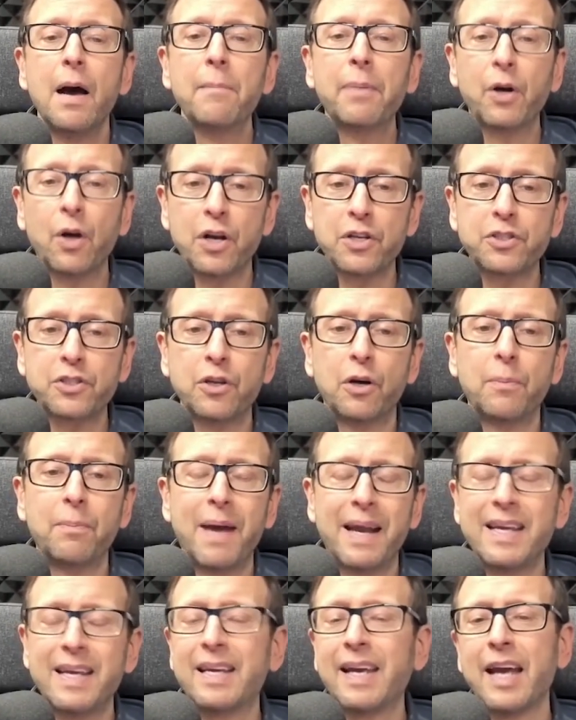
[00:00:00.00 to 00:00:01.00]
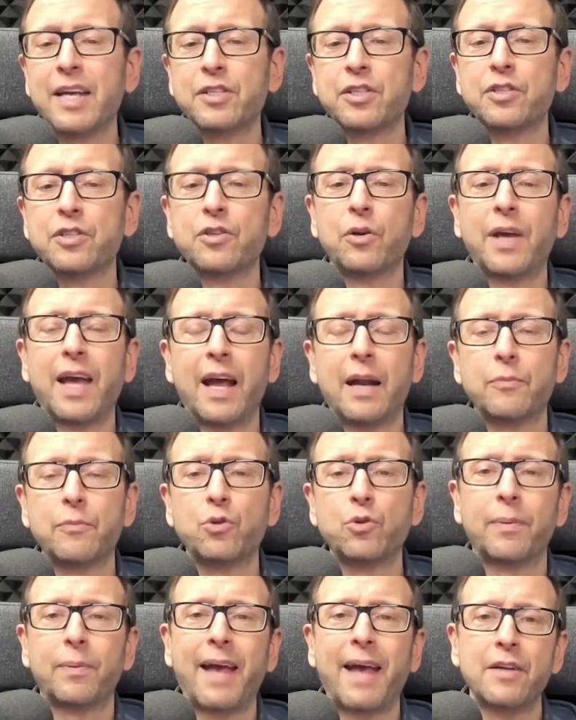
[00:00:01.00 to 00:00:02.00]
but also in many cases you can't
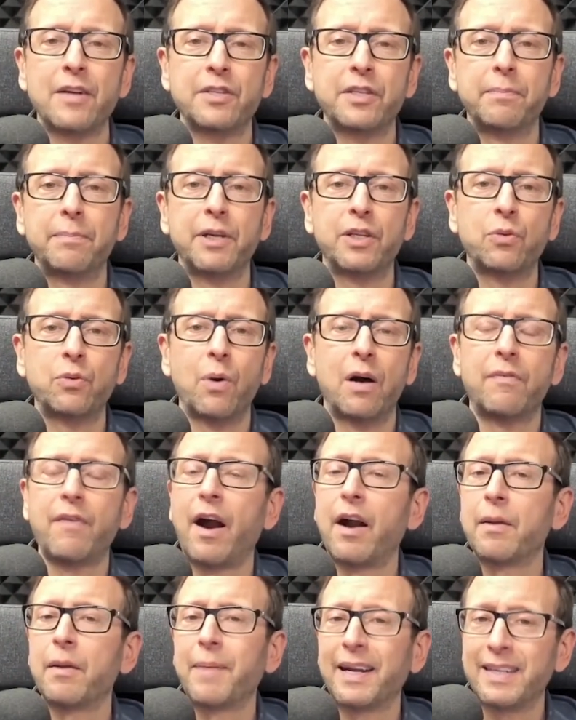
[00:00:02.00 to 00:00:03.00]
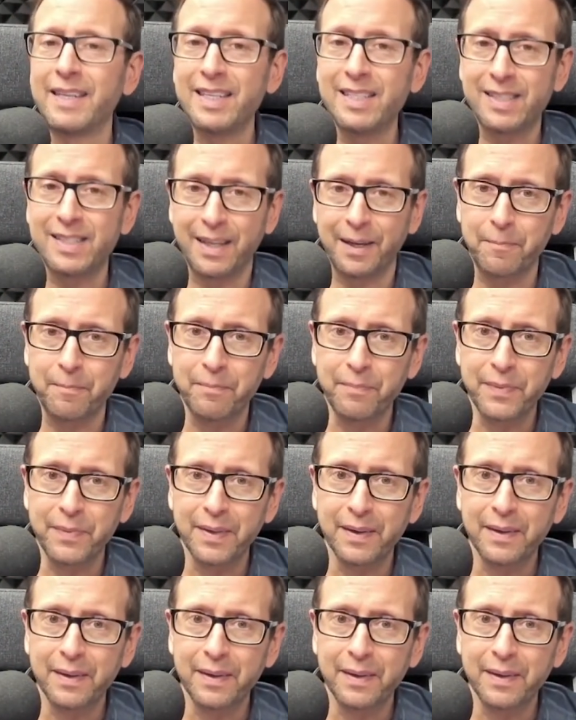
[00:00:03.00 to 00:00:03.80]
absorb calcium, B12, iron, and magnesium